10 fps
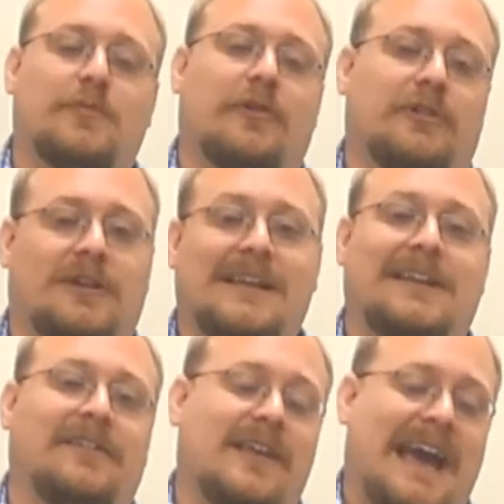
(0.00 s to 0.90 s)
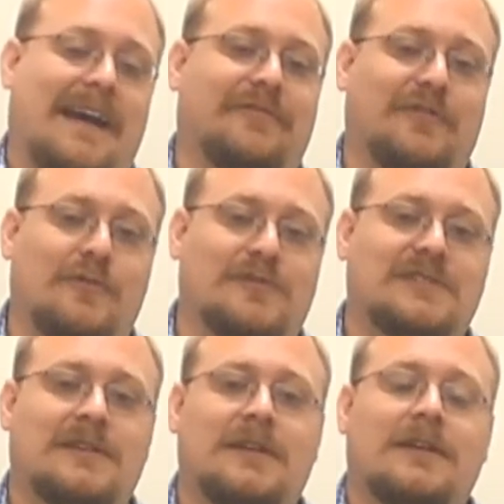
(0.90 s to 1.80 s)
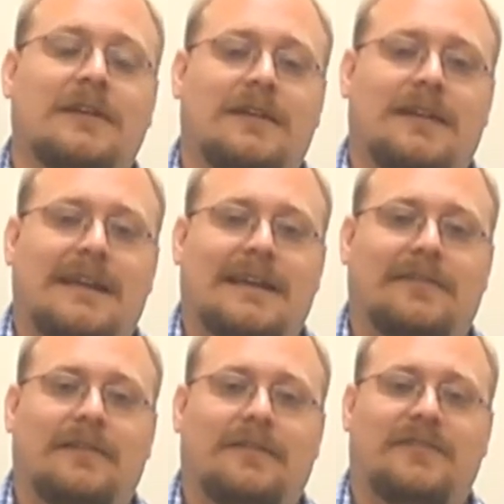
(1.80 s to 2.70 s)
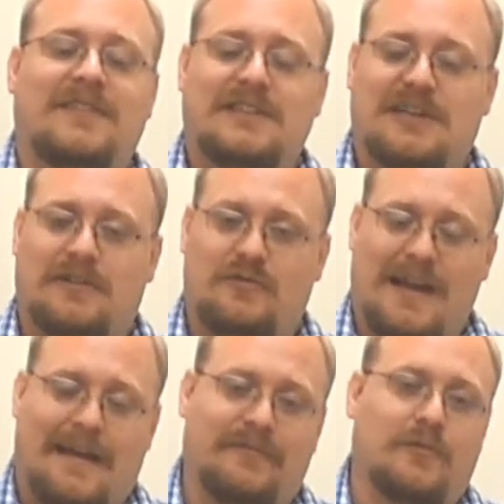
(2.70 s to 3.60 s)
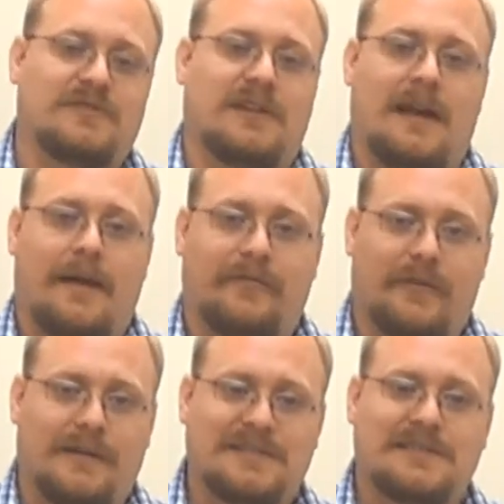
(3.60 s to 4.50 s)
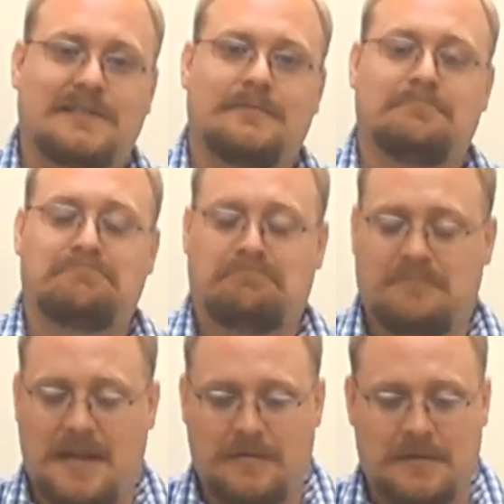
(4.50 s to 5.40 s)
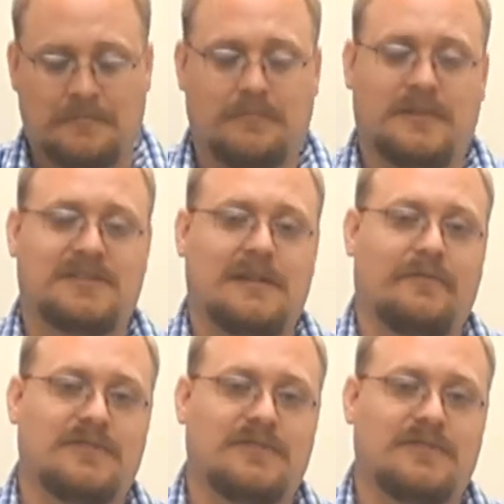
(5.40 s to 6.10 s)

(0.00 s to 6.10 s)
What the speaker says: You're probably going to get into the half notes and teach how to do half notes and half rests. And then it's time for